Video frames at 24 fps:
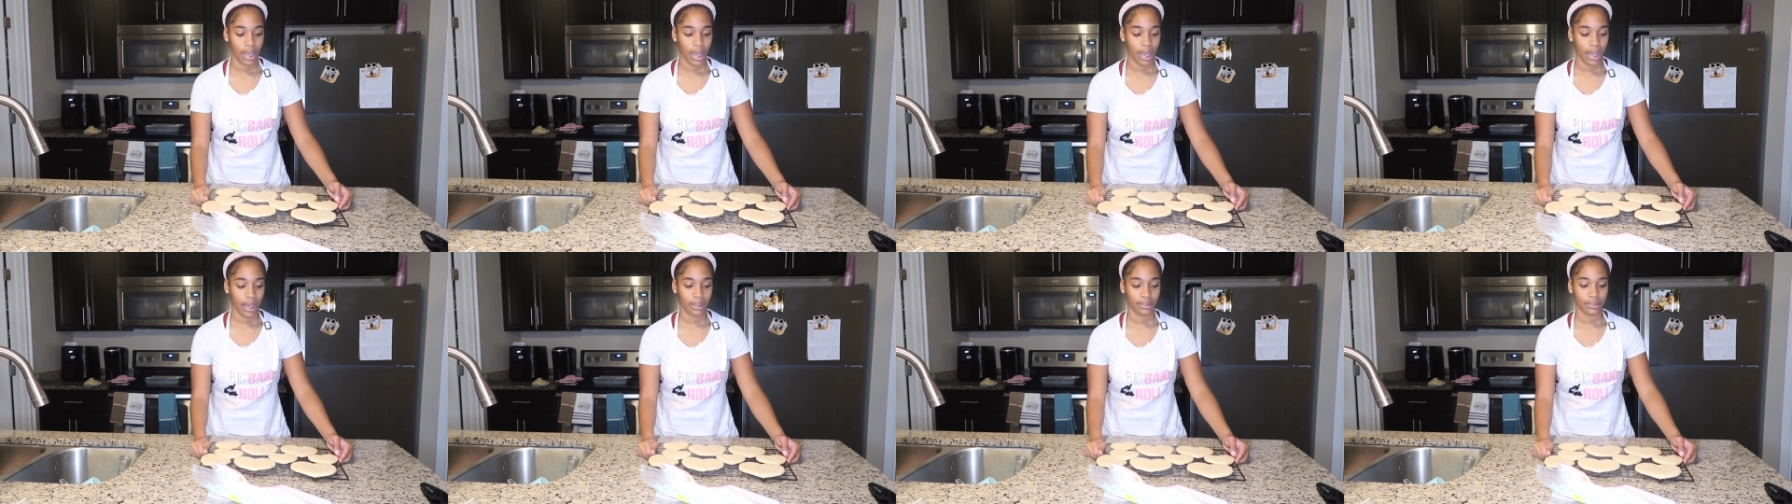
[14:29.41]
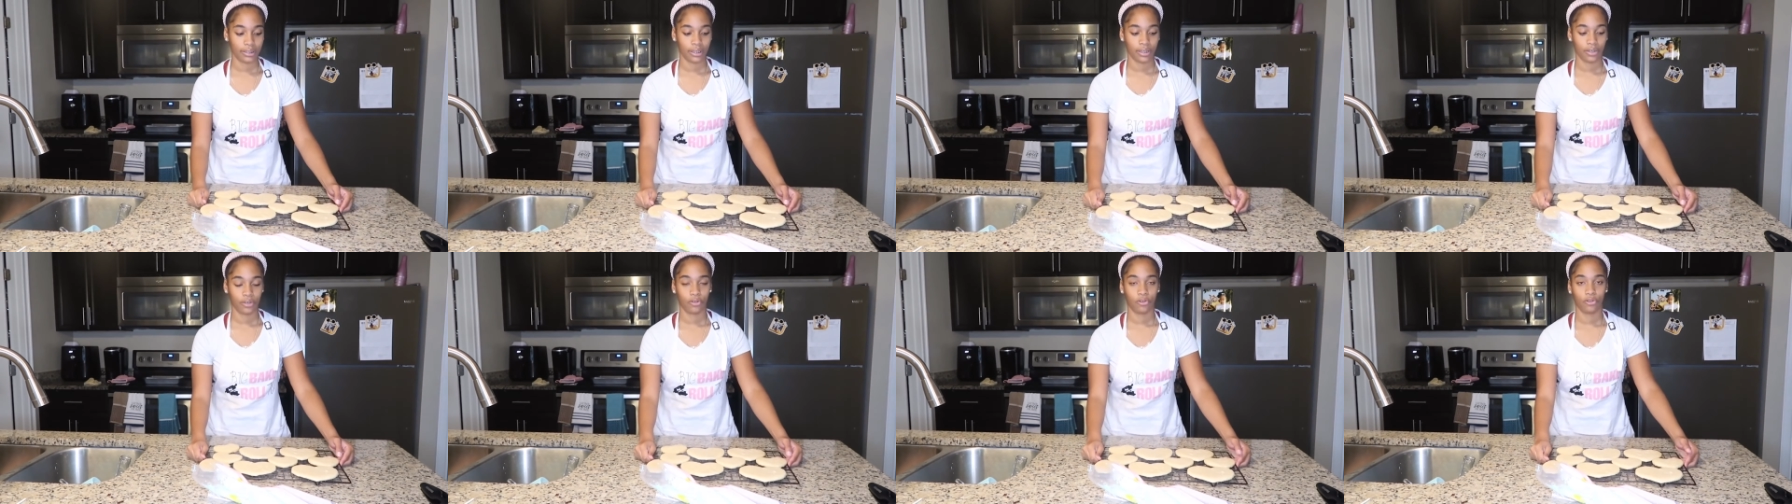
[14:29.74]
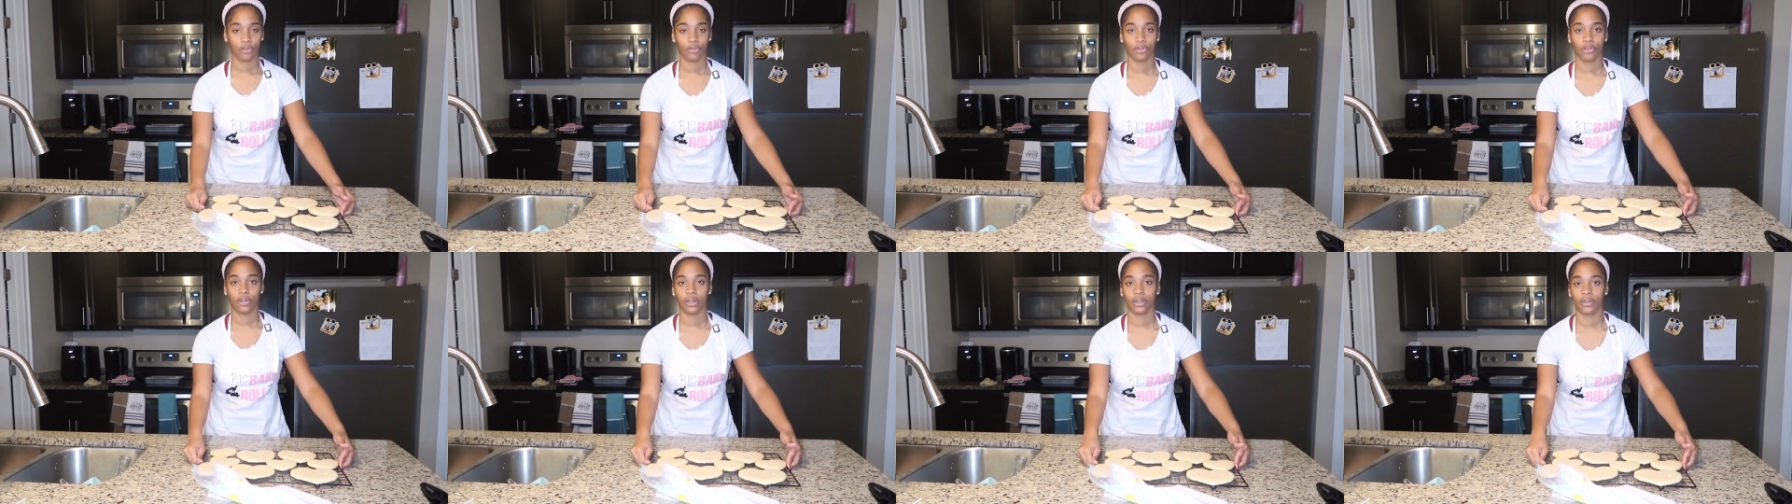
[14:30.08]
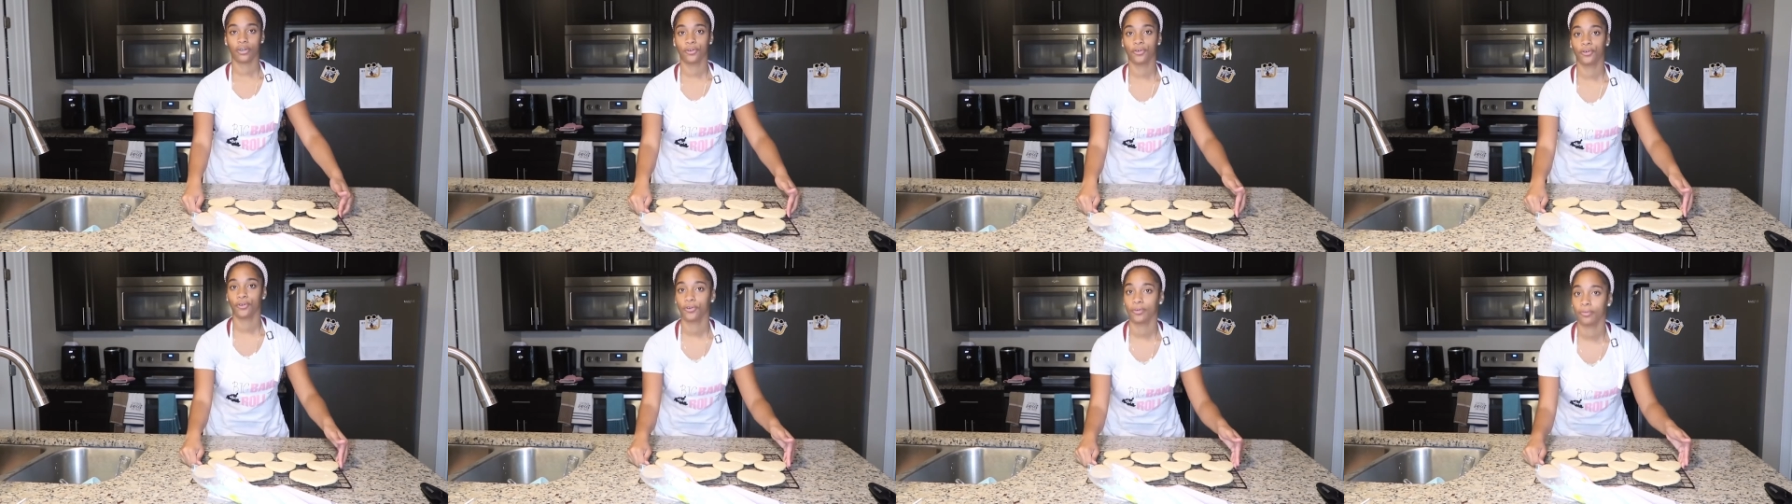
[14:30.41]
as it
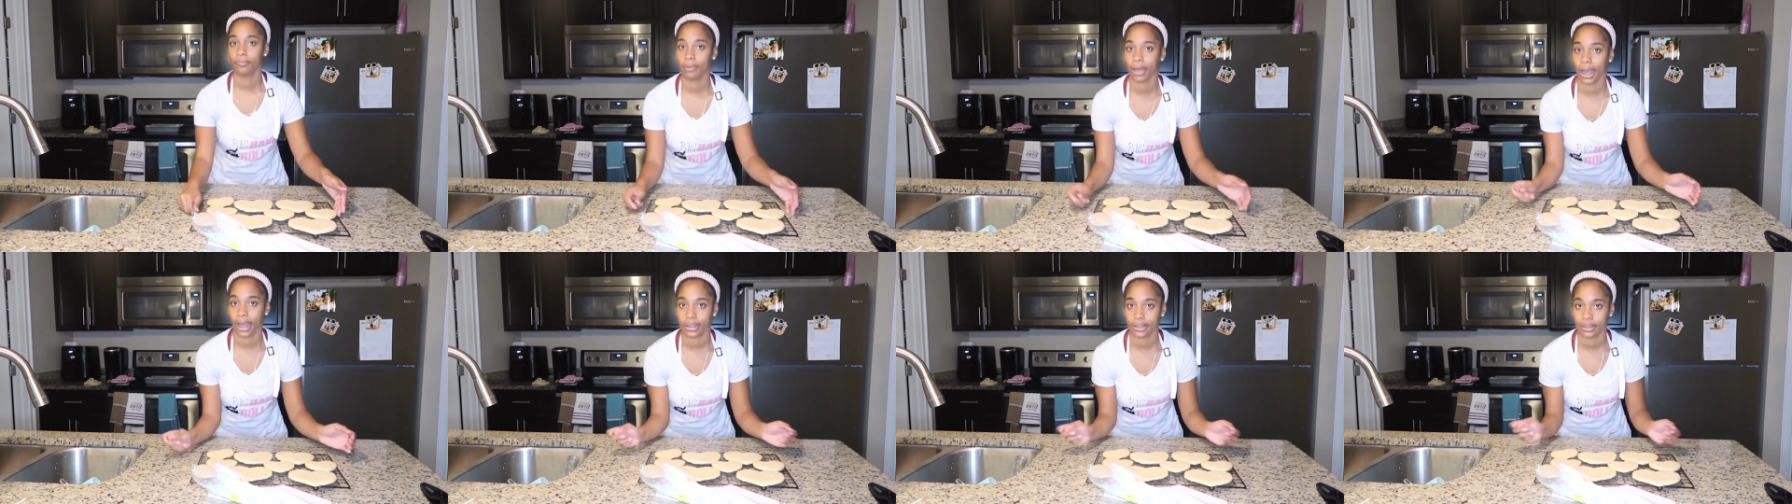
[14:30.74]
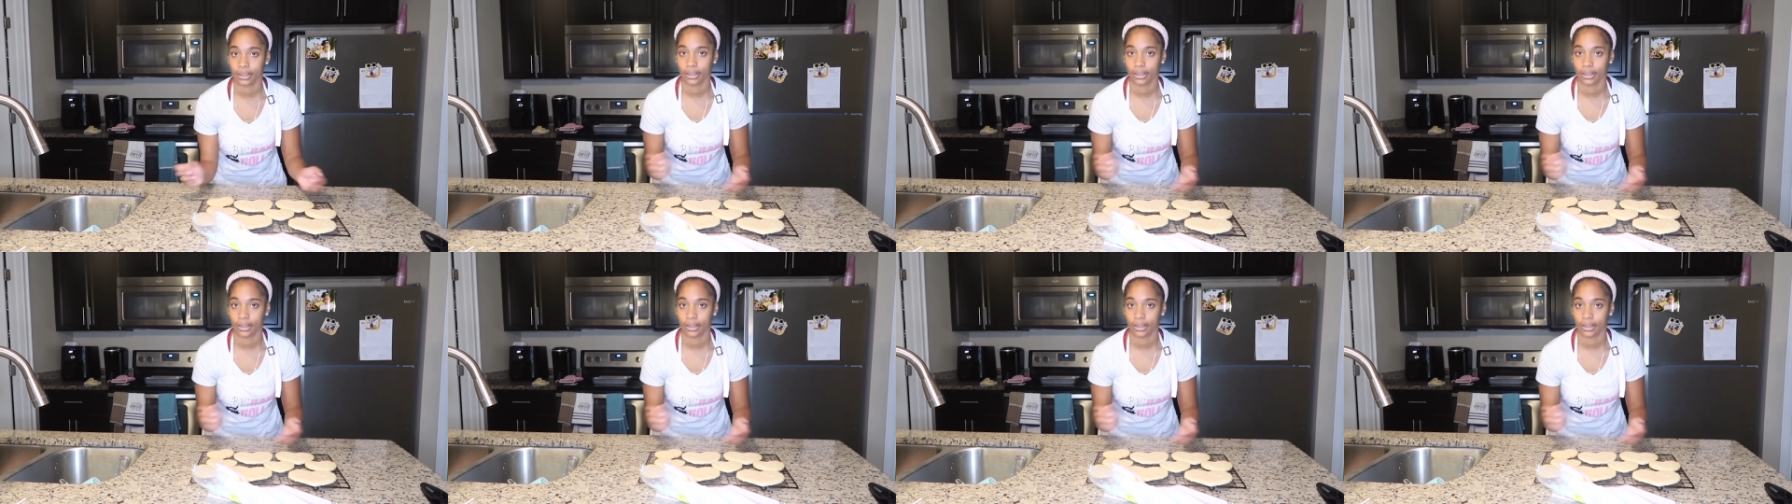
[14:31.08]
cooled back